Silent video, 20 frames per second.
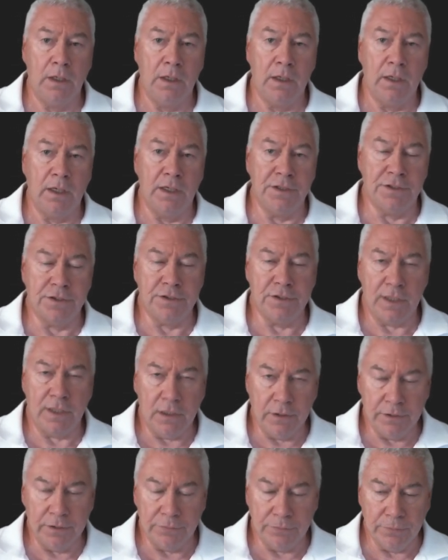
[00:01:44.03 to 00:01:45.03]
It's a subtle
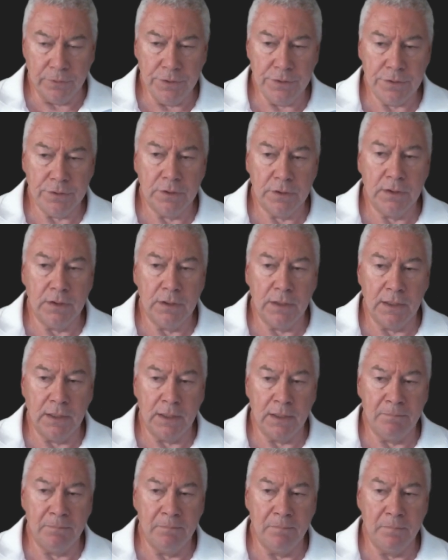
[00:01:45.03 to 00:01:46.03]
difference,
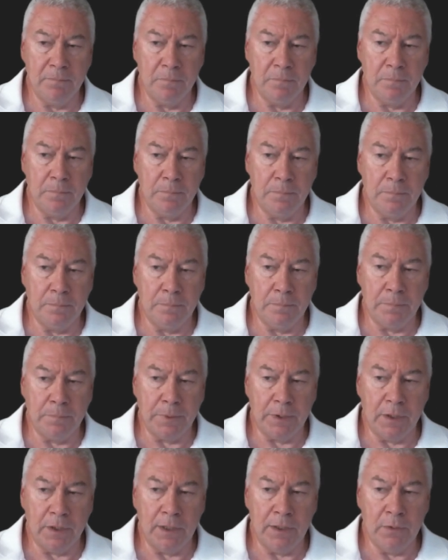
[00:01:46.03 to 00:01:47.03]
but
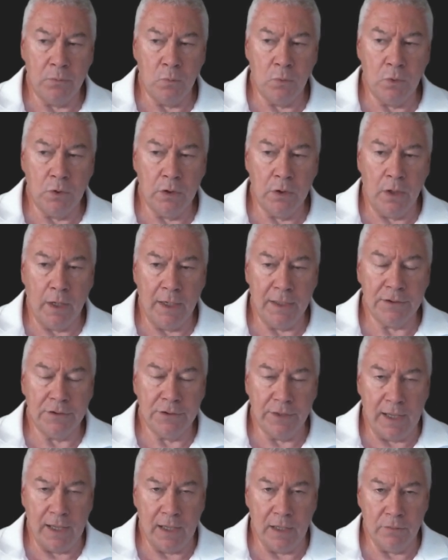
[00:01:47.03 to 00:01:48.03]
I would like to
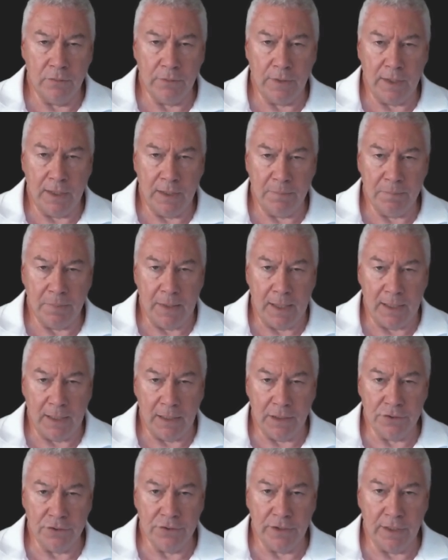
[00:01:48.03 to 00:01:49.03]
have a
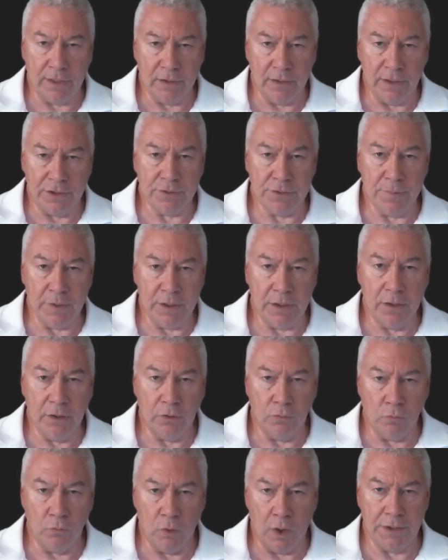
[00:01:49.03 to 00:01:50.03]
package that lets me
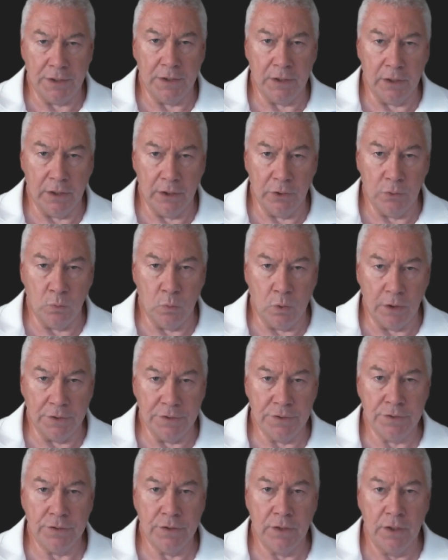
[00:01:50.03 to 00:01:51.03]
write the code
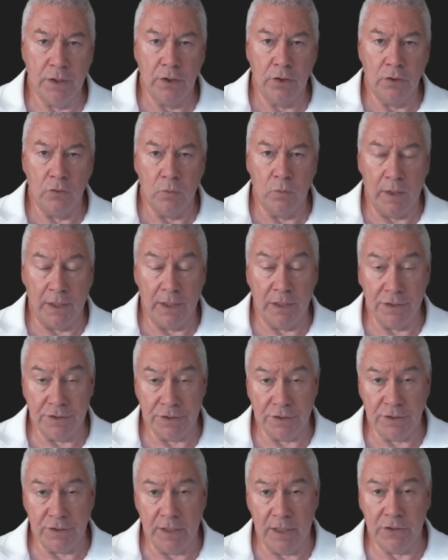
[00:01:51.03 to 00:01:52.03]
once, run it as a
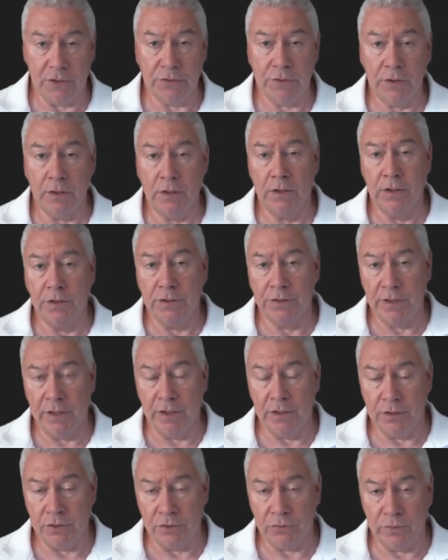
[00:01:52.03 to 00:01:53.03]
test, see
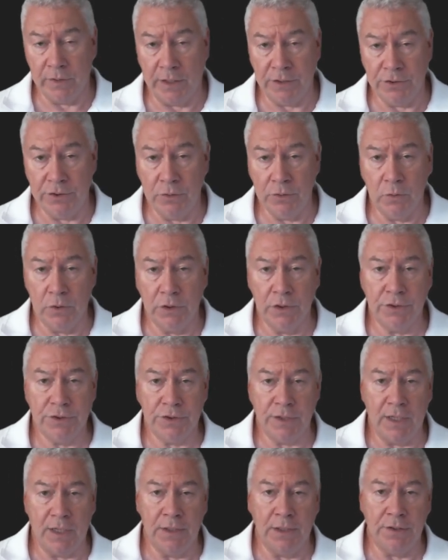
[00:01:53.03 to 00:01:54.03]
that the strategy works,
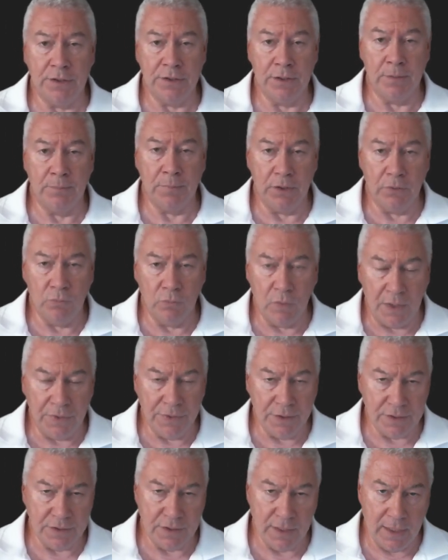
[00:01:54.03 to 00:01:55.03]
and then simply run
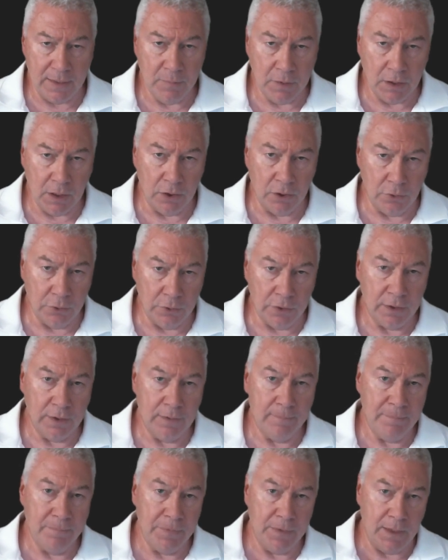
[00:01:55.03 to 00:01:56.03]
the same code
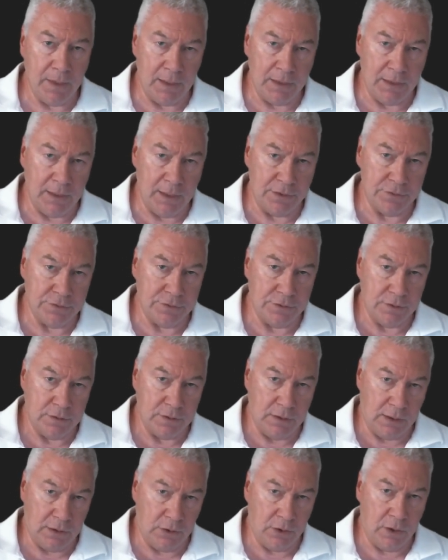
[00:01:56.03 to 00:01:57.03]
against
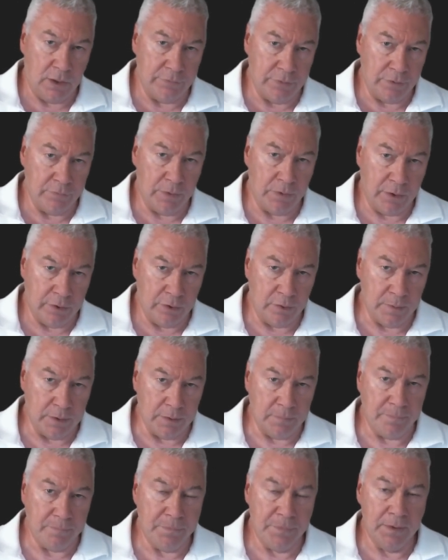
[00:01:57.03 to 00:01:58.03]
a live environment.
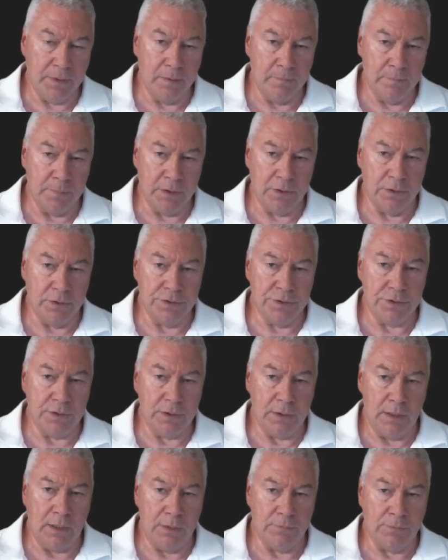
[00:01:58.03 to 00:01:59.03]
Because
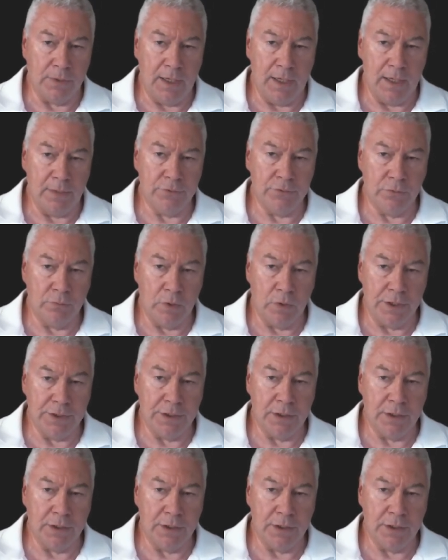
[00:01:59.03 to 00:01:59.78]
if I have to write the